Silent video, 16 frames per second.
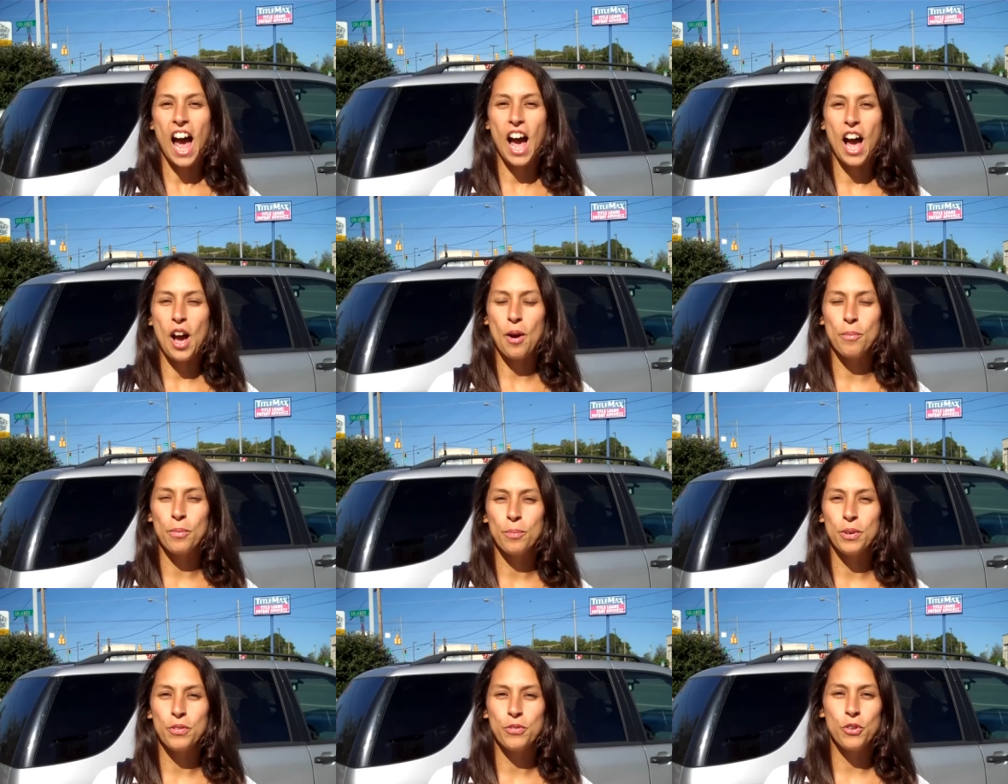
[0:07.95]
Um,
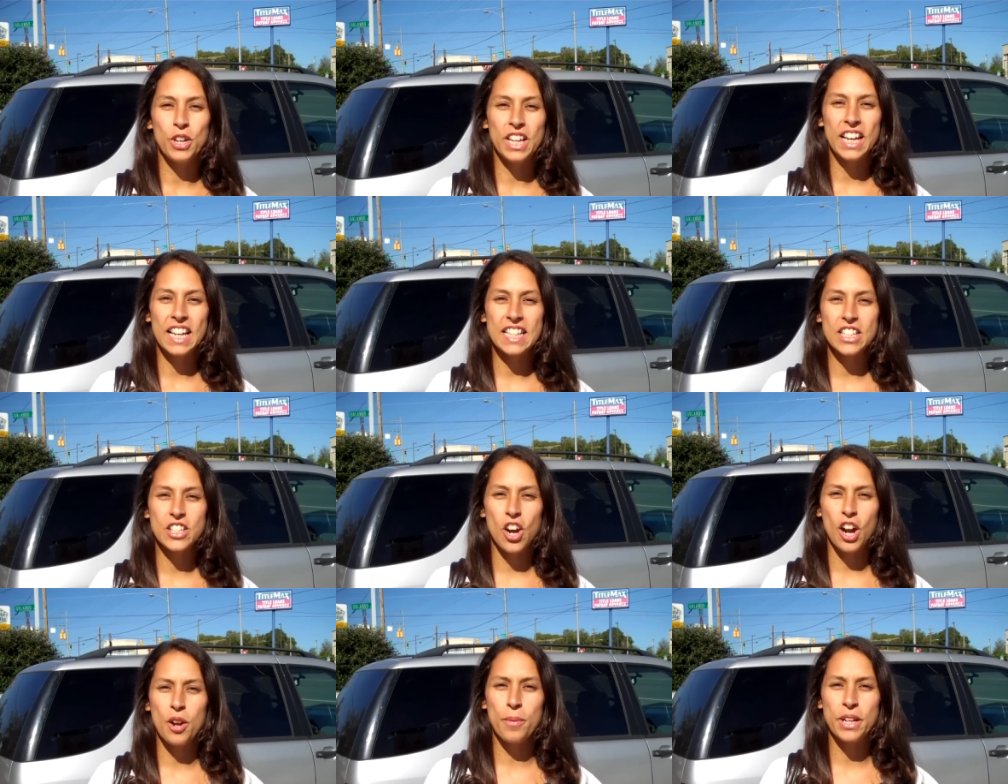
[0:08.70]
before you get
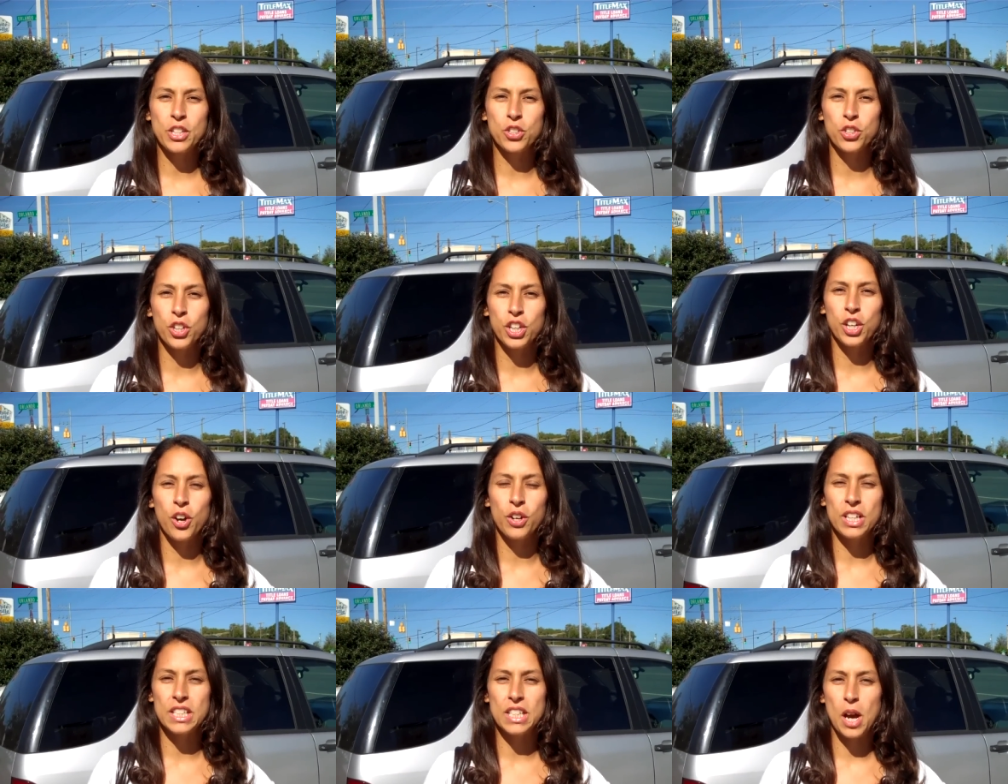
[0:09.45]
started, make sure to
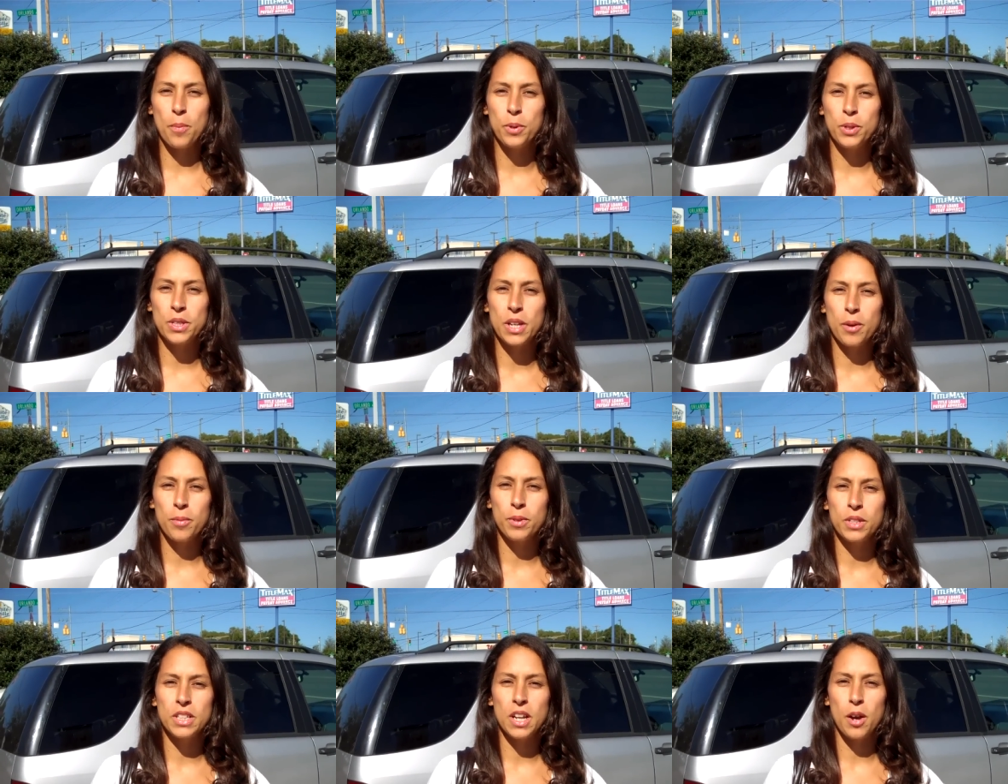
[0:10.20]
go to
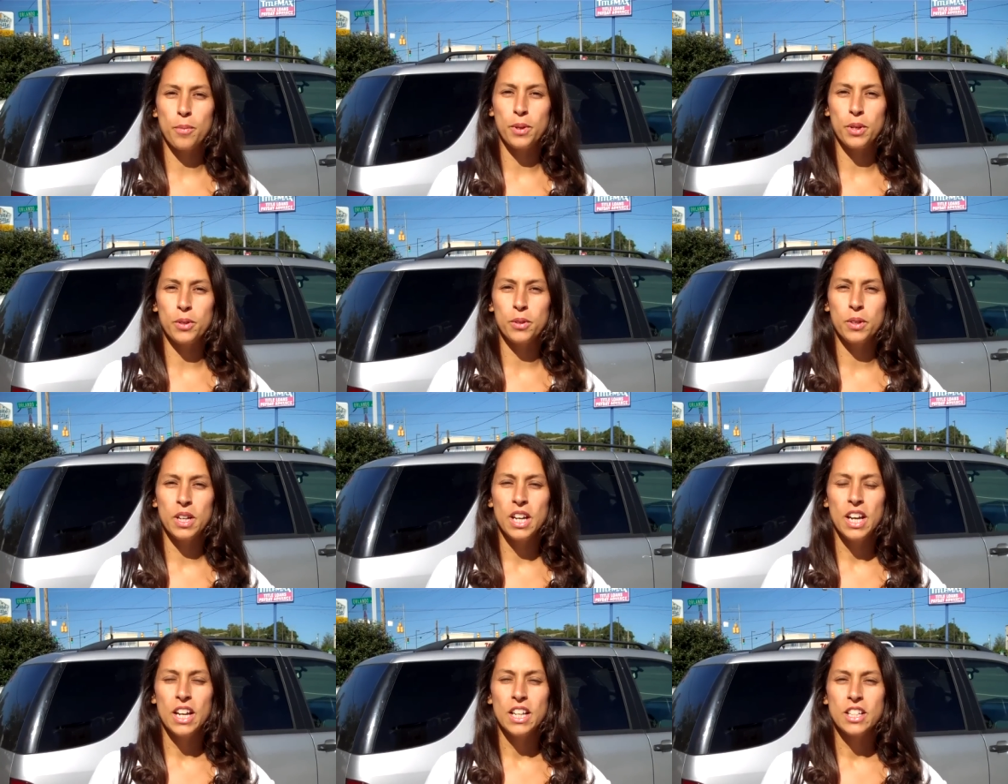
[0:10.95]

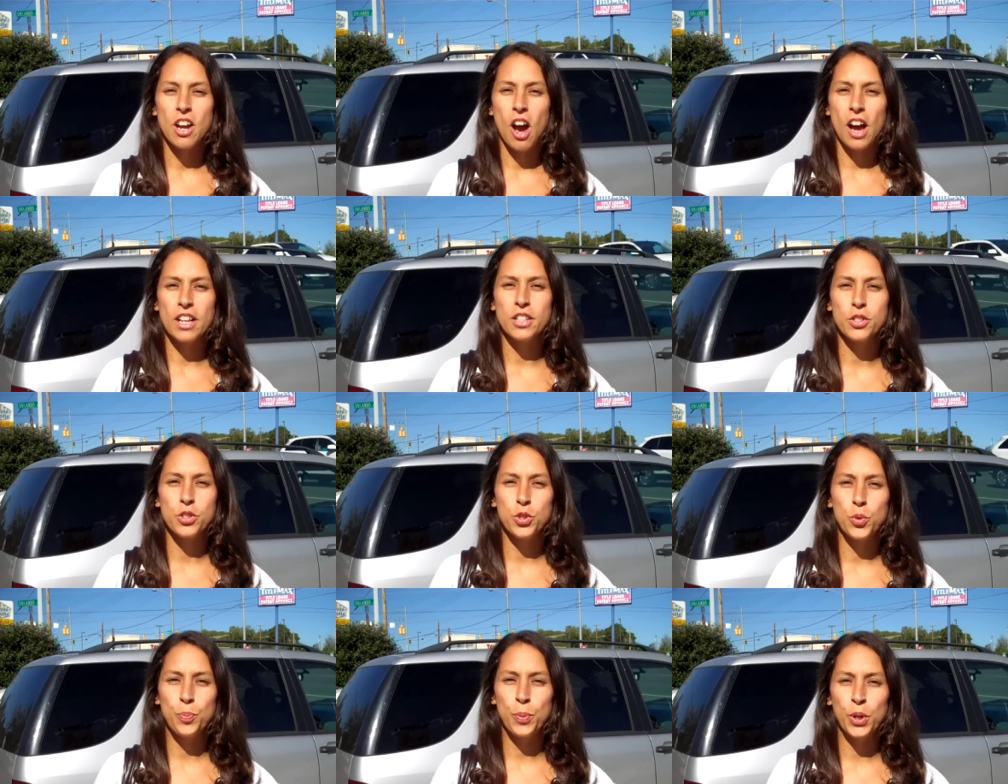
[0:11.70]

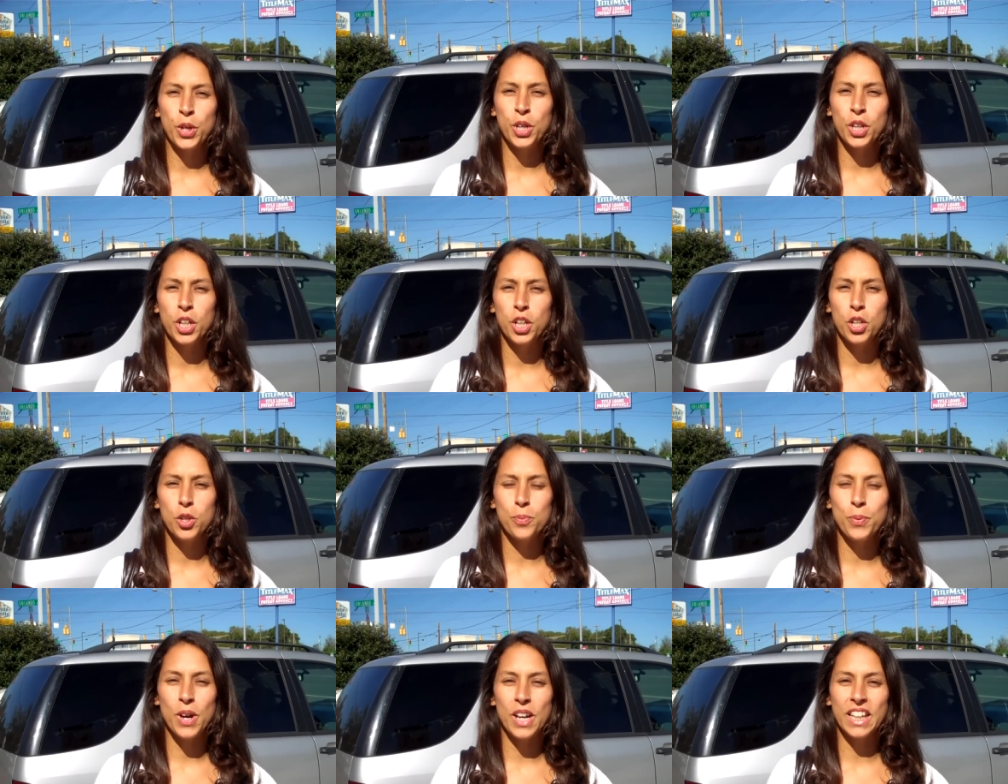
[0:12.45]

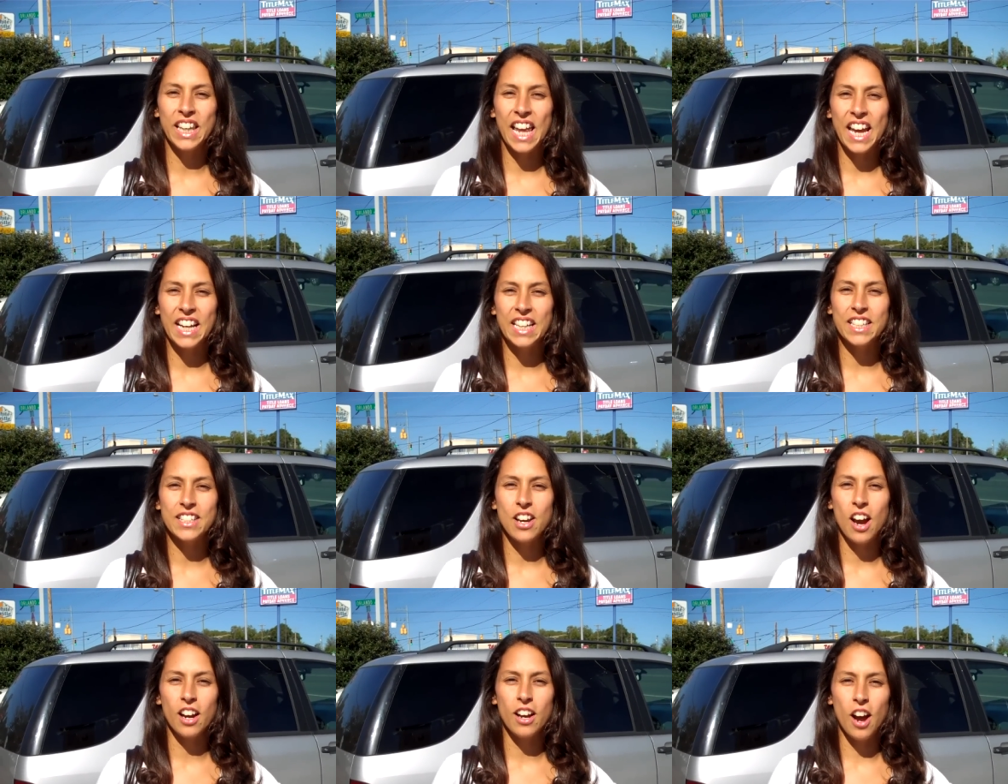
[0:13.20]

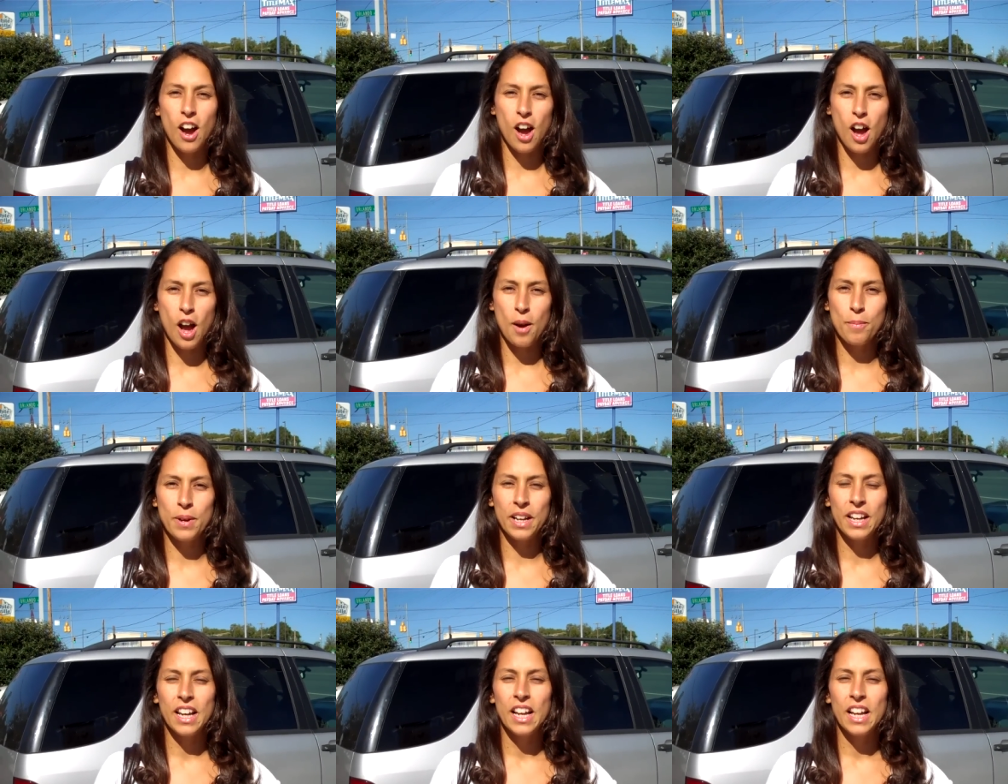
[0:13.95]
www.supercouponlady.com,